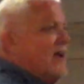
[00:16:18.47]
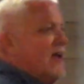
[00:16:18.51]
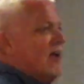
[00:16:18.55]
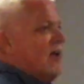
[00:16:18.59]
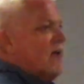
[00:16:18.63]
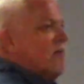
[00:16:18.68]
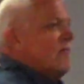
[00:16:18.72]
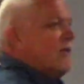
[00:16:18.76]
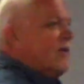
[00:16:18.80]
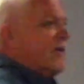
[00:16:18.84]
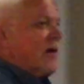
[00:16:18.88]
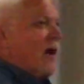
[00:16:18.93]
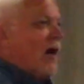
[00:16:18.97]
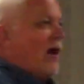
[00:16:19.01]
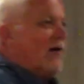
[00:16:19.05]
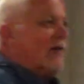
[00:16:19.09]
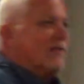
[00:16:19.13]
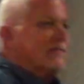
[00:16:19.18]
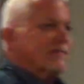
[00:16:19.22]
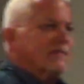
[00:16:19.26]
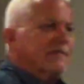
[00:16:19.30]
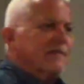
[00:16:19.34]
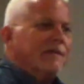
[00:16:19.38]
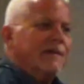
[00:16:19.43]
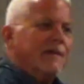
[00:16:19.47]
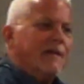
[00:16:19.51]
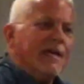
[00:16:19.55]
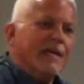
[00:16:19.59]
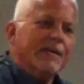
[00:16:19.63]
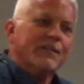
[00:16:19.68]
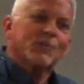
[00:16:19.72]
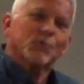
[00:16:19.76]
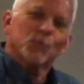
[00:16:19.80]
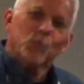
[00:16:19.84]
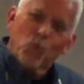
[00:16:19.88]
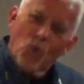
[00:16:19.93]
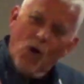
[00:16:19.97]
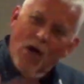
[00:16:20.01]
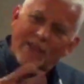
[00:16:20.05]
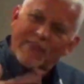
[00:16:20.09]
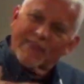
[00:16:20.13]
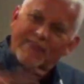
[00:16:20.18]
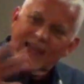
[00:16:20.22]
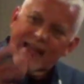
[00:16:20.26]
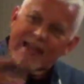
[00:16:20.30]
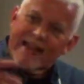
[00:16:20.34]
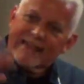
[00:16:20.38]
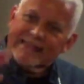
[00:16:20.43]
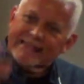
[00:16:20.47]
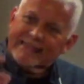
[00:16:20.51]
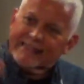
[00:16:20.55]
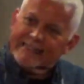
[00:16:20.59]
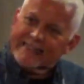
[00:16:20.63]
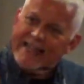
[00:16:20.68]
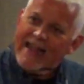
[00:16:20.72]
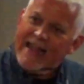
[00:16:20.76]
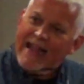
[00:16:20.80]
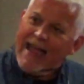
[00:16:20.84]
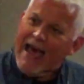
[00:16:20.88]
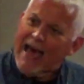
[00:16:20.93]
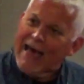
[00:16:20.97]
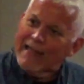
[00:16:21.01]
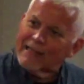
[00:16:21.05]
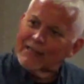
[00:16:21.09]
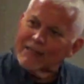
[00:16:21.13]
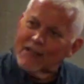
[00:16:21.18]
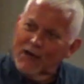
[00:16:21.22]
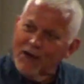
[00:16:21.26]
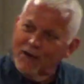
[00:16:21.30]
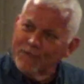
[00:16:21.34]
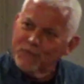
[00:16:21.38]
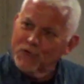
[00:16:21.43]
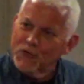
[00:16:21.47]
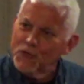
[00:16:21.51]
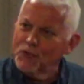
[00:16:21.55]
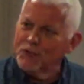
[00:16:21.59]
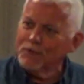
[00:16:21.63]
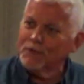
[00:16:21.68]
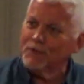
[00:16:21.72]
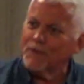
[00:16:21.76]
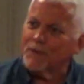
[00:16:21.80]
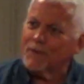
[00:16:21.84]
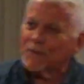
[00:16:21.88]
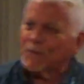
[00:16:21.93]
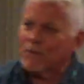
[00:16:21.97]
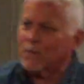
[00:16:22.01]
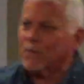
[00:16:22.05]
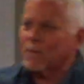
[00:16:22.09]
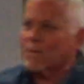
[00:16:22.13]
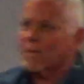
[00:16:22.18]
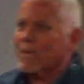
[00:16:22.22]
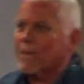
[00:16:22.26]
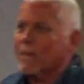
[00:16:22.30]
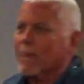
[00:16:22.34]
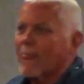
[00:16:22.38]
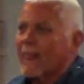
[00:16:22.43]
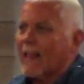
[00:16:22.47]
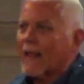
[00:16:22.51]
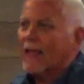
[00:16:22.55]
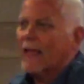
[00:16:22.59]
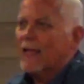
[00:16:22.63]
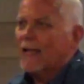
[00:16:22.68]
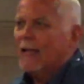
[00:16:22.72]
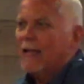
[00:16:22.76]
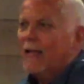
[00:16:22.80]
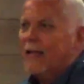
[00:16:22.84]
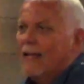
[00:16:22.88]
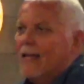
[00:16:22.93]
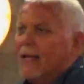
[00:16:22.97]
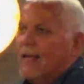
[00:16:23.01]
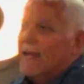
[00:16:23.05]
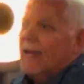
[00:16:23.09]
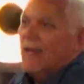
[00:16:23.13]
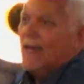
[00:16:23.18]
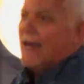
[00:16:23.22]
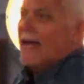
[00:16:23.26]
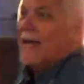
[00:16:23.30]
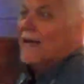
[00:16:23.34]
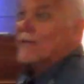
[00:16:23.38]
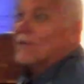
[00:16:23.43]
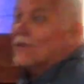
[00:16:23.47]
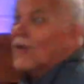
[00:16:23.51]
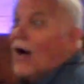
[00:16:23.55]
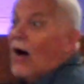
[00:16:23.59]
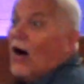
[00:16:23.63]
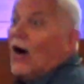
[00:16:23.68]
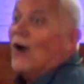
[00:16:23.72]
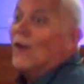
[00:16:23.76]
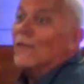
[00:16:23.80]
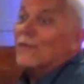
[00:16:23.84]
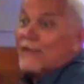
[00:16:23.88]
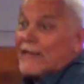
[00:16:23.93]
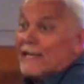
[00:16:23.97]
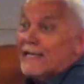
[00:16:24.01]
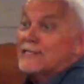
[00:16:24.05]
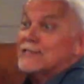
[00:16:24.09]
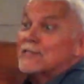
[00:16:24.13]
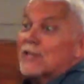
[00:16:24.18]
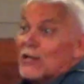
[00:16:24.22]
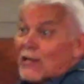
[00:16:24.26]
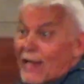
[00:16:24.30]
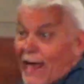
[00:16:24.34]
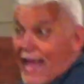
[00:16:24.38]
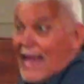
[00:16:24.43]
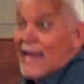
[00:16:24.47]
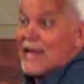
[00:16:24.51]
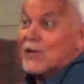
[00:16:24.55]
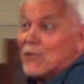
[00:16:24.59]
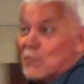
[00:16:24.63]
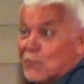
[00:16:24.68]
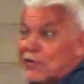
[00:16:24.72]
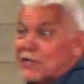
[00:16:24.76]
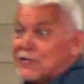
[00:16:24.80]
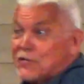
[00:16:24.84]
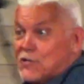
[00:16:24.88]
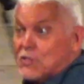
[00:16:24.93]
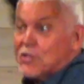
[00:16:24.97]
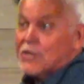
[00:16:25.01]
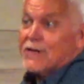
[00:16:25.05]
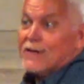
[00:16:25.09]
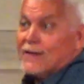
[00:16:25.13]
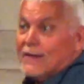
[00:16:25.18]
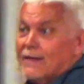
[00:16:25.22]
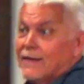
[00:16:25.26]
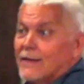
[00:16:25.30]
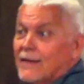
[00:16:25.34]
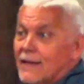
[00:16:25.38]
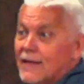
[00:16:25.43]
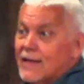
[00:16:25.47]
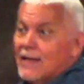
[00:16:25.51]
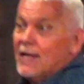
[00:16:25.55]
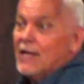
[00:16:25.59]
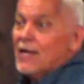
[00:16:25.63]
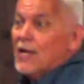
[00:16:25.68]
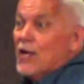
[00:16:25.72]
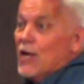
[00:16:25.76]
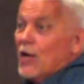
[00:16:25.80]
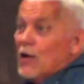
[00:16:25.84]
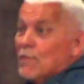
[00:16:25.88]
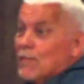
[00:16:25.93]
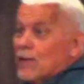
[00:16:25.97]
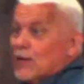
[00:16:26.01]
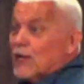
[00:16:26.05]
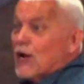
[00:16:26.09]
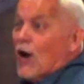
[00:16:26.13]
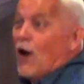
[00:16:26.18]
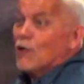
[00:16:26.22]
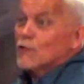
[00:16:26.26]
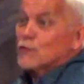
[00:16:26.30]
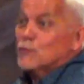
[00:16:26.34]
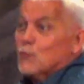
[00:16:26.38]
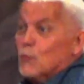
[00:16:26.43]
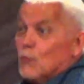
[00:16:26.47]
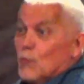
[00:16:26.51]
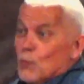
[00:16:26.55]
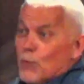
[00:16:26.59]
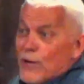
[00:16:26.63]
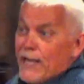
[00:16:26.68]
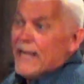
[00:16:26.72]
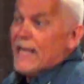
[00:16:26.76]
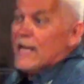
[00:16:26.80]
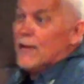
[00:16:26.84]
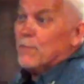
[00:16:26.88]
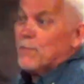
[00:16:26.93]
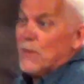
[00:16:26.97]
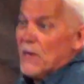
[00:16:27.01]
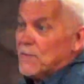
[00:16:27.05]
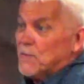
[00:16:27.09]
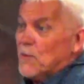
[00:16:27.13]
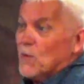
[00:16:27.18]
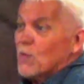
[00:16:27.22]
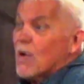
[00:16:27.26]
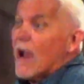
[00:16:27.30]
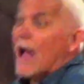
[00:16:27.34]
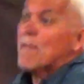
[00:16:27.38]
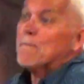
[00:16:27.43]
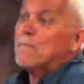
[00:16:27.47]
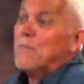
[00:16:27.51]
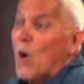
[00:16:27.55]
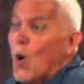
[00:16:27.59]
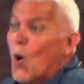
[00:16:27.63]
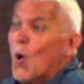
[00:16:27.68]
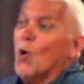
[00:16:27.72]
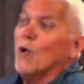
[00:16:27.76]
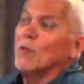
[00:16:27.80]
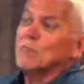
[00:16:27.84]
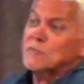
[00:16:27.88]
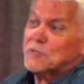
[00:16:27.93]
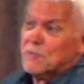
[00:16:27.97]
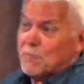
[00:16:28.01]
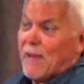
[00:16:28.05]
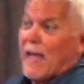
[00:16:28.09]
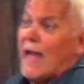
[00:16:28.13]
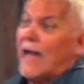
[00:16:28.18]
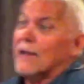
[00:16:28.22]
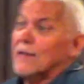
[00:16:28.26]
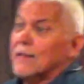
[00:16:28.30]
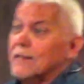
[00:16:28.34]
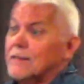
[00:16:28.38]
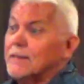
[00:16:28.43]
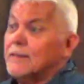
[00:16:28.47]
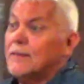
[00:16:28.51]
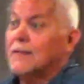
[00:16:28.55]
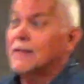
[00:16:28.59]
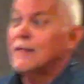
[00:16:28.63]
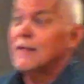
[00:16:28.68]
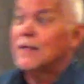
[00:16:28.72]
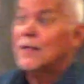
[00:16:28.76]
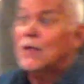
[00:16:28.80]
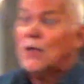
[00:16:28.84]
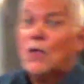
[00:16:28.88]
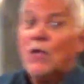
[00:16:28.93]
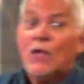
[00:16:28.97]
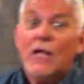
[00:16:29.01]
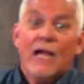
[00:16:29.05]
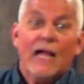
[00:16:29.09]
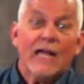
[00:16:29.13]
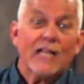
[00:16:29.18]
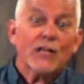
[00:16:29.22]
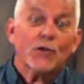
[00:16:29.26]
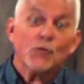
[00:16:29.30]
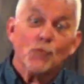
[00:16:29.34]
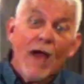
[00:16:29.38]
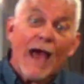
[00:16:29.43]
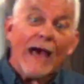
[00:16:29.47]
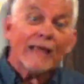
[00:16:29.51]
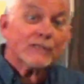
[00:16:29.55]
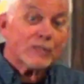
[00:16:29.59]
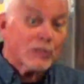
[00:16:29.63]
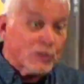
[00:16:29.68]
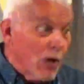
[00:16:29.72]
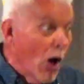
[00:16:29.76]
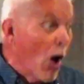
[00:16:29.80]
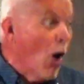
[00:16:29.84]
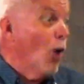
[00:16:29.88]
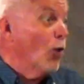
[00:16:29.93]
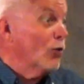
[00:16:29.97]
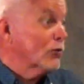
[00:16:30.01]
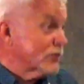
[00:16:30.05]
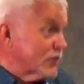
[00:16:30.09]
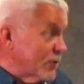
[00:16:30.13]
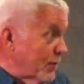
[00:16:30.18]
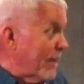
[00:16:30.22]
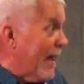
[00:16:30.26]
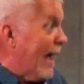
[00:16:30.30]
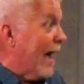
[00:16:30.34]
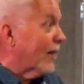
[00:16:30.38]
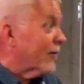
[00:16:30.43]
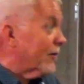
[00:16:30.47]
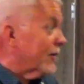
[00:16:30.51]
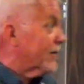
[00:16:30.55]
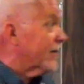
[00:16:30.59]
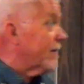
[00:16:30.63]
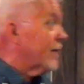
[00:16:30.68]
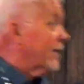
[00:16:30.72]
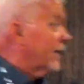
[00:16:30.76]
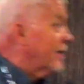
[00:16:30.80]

Because it's one thing to say, "I love you." And love is a language, because we hear people write poems about it. And they write songs about it.